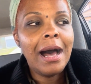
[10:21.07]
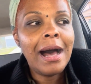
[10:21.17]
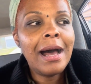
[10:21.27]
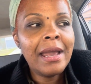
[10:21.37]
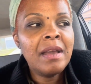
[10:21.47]

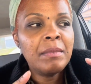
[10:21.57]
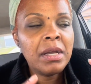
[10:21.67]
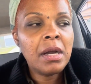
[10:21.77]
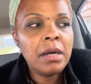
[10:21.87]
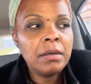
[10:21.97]
I am
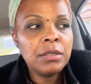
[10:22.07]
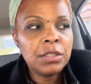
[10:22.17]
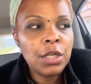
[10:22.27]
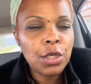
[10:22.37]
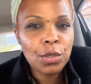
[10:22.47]

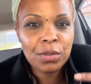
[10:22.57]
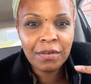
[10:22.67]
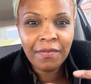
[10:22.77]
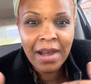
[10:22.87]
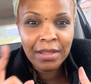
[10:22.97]
encouraging you to
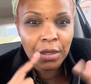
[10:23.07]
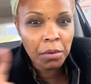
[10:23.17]
find the